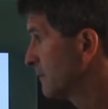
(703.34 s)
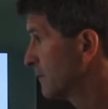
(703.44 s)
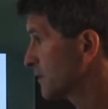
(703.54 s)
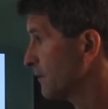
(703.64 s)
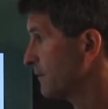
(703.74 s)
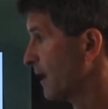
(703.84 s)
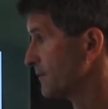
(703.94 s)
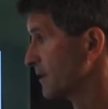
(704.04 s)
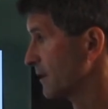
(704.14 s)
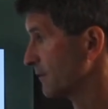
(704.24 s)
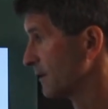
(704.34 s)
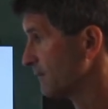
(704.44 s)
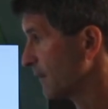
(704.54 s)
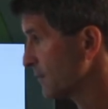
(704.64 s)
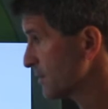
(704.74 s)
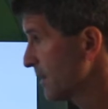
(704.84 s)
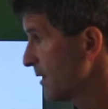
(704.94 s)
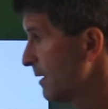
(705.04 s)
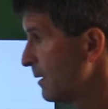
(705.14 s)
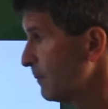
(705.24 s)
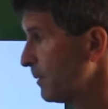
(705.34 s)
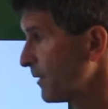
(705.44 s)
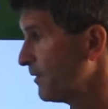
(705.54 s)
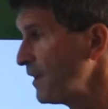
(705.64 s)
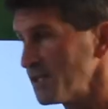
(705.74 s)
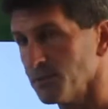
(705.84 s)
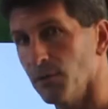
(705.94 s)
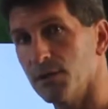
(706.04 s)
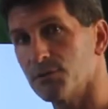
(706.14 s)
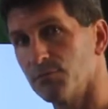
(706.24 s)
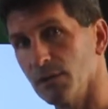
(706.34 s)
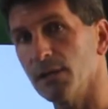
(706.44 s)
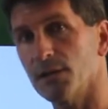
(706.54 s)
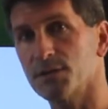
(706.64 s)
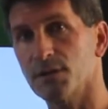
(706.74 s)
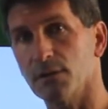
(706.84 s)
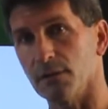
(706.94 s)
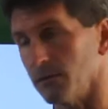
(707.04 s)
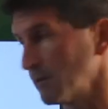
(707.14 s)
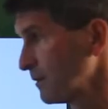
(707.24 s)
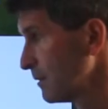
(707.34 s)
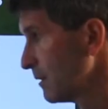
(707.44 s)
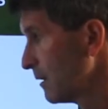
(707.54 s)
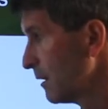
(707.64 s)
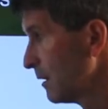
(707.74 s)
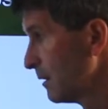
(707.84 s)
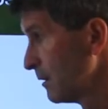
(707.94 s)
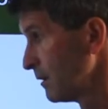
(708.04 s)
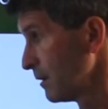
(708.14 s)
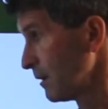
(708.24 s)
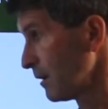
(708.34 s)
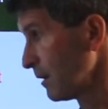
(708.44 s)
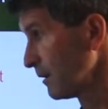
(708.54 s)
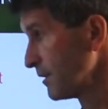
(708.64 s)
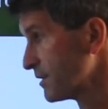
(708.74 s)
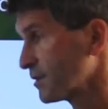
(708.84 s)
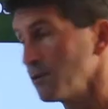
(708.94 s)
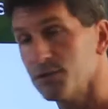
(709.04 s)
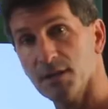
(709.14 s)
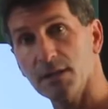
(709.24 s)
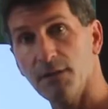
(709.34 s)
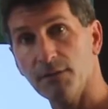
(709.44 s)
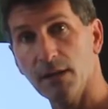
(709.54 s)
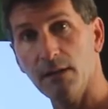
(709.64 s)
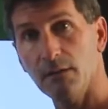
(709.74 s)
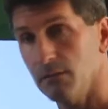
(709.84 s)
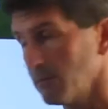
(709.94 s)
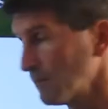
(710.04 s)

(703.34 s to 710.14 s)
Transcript: So 5 significant figures. But this one is really uncertain. Are these 2 significant?